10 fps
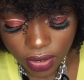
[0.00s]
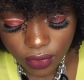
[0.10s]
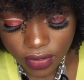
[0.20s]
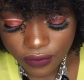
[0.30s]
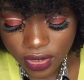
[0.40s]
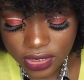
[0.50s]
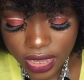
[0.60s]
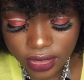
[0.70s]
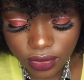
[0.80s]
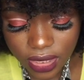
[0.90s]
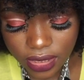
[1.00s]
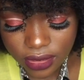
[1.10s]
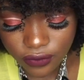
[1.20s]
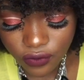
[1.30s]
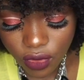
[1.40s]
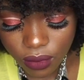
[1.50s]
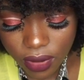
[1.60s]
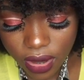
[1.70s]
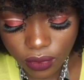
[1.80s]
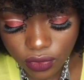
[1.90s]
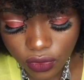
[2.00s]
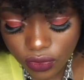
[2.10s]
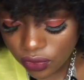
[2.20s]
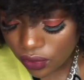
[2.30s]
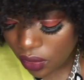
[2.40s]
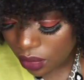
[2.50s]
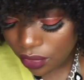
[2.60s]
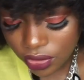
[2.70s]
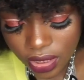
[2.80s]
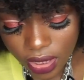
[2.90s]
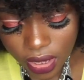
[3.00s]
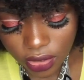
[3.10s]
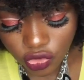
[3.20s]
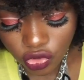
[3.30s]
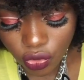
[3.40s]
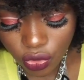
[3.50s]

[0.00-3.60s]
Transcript: you're looking for a site to get it from I'll just come on here and show